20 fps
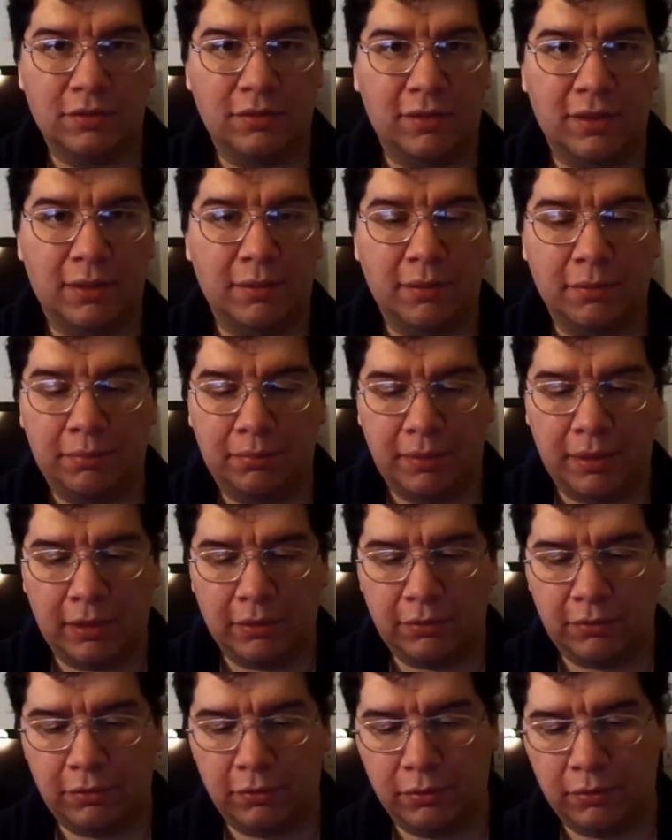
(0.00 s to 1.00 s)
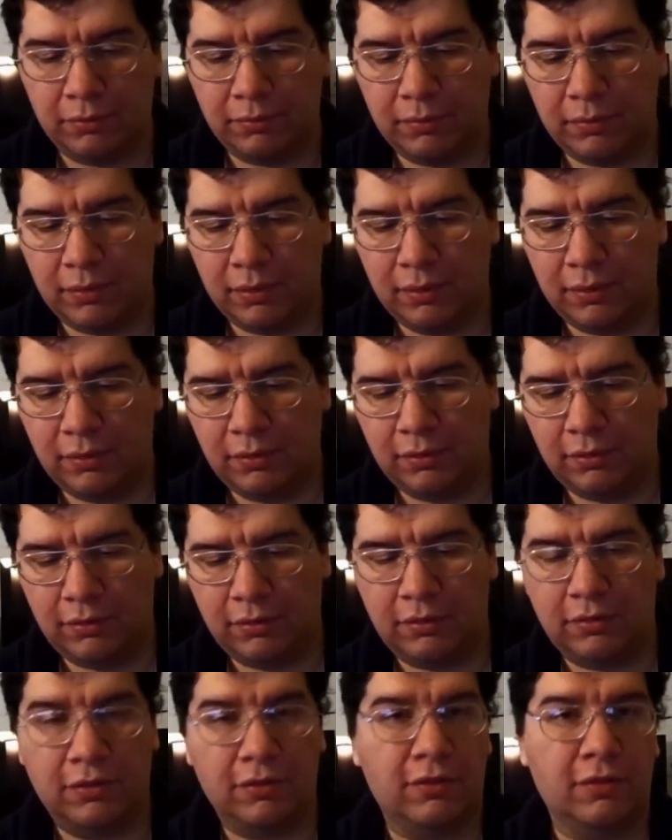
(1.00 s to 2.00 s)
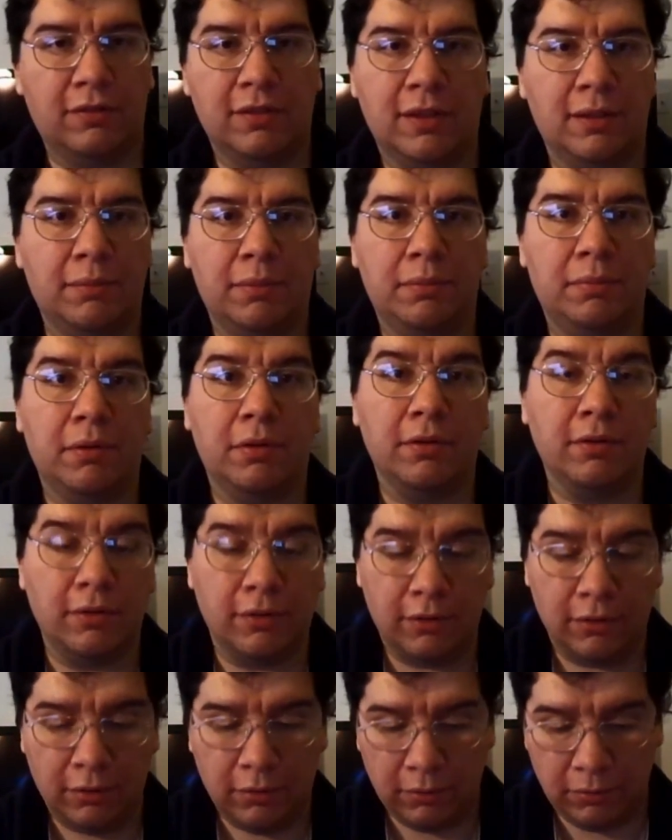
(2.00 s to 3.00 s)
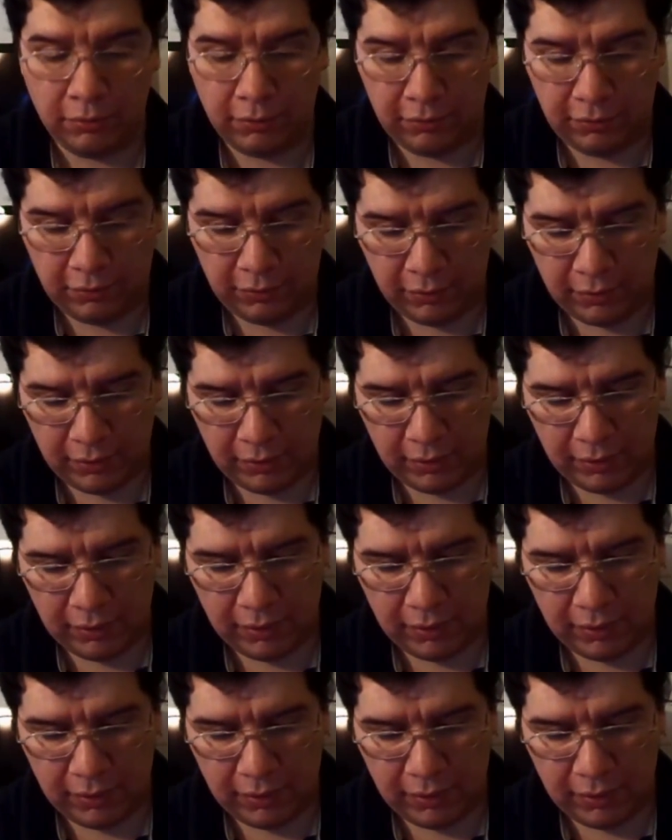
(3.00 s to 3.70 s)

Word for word: just have the voucher just to type up all the codes.